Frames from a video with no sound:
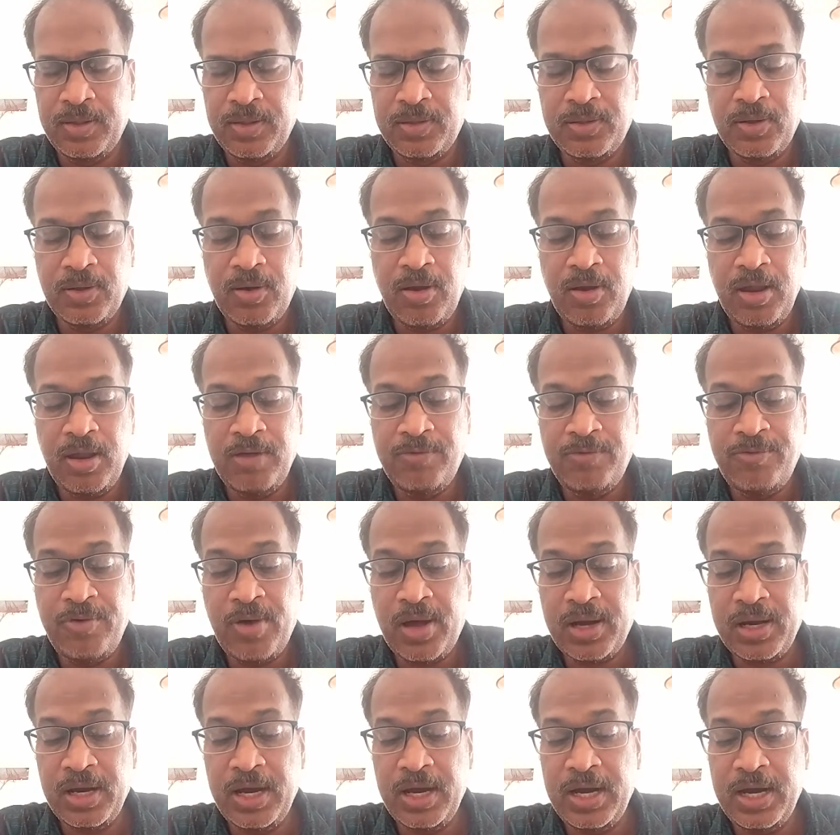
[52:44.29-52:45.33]
So if you
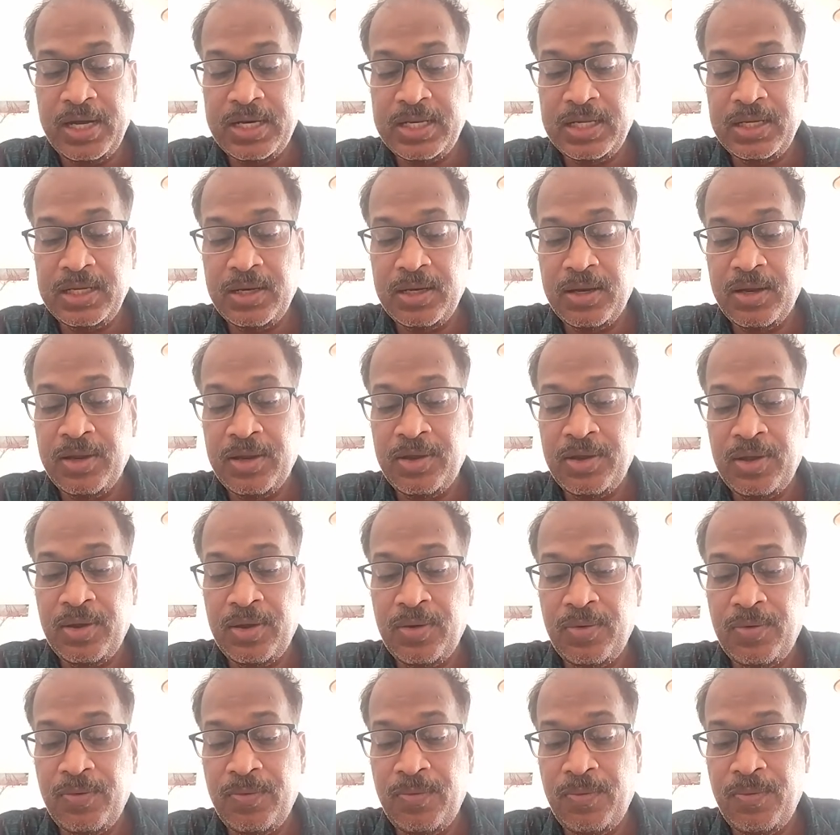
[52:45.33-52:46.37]
are eating
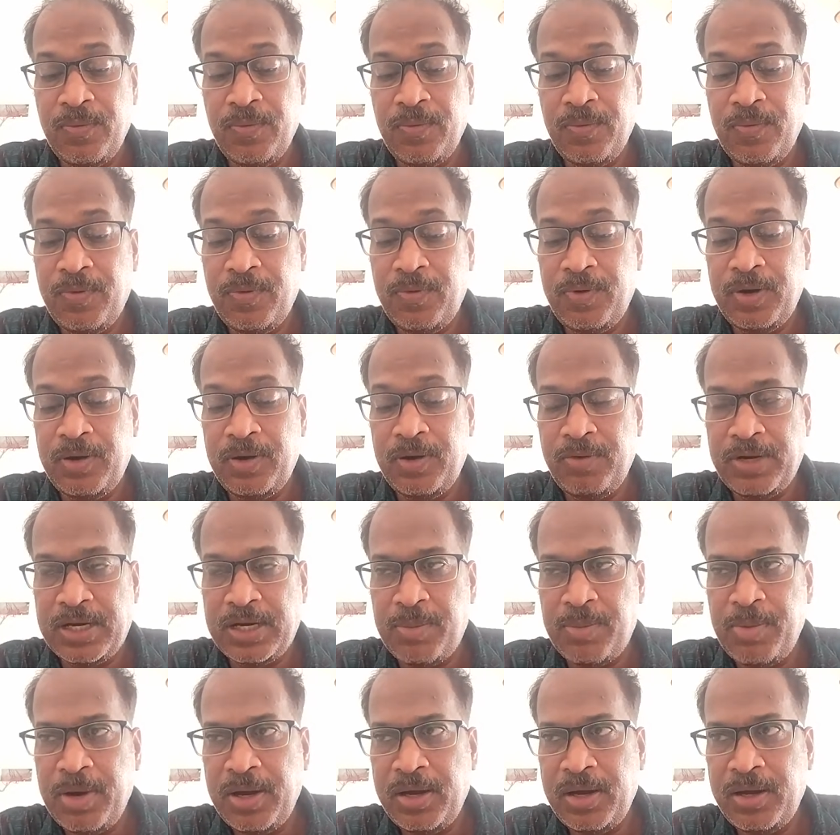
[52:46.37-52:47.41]

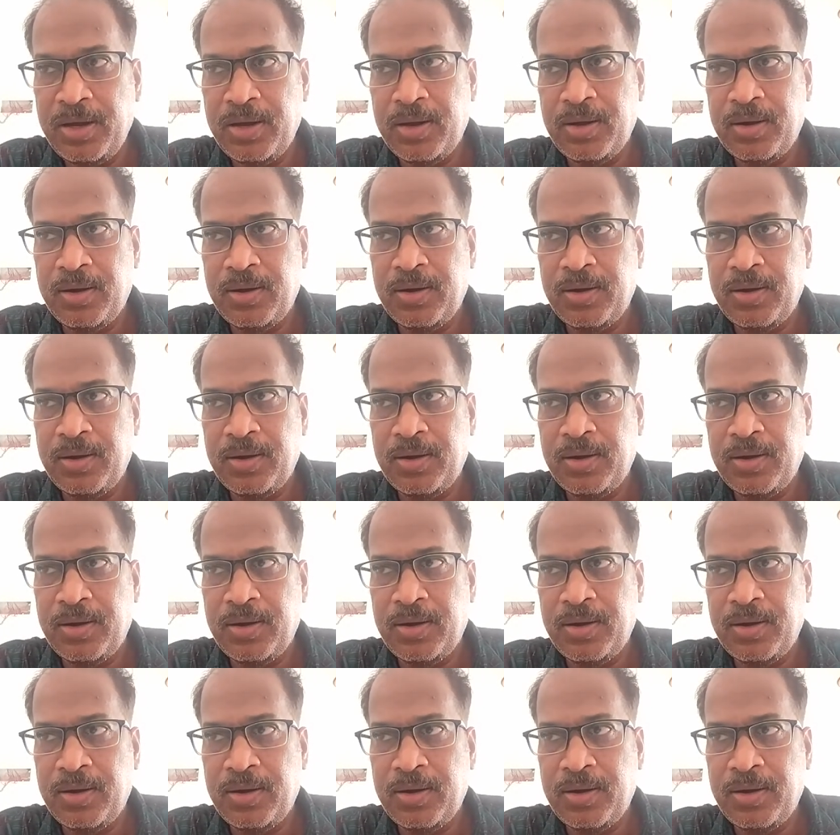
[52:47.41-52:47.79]
vitamin